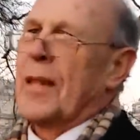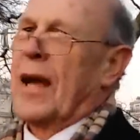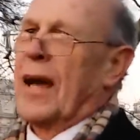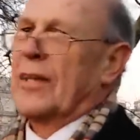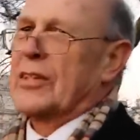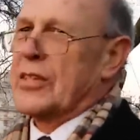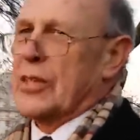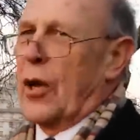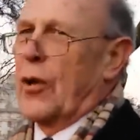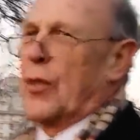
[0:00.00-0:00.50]

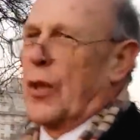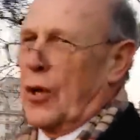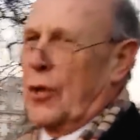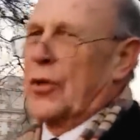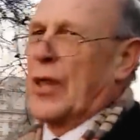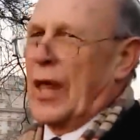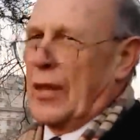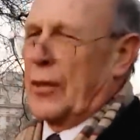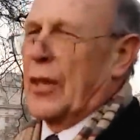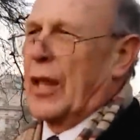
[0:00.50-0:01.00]
And so, the,
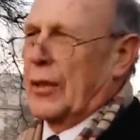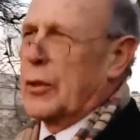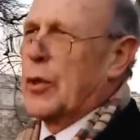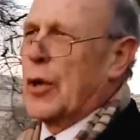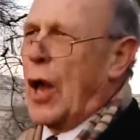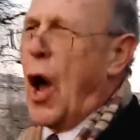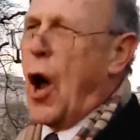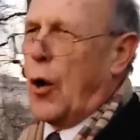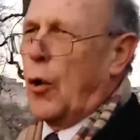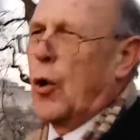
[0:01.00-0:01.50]
the, the, you
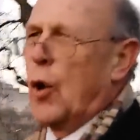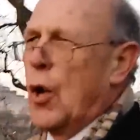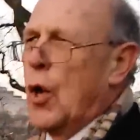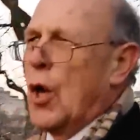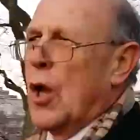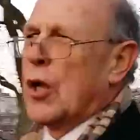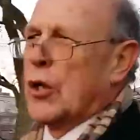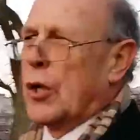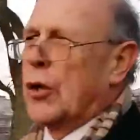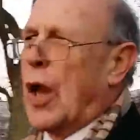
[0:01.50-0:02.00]
know,
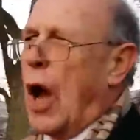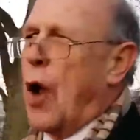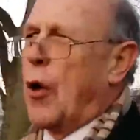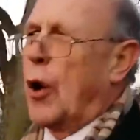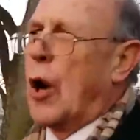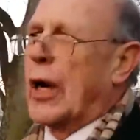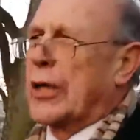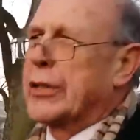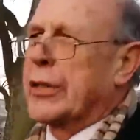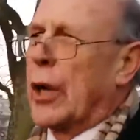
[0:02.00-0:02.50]
you know who
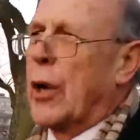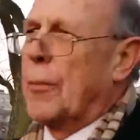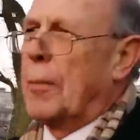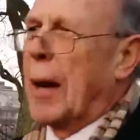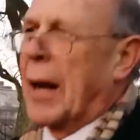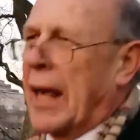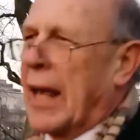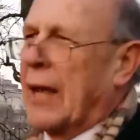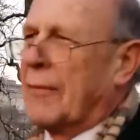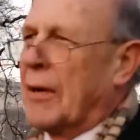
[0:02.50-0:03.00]
are true
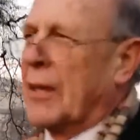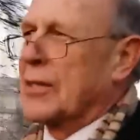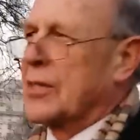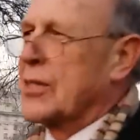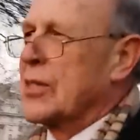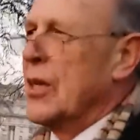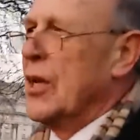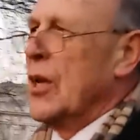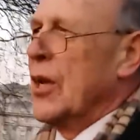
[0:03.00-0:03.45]
believers.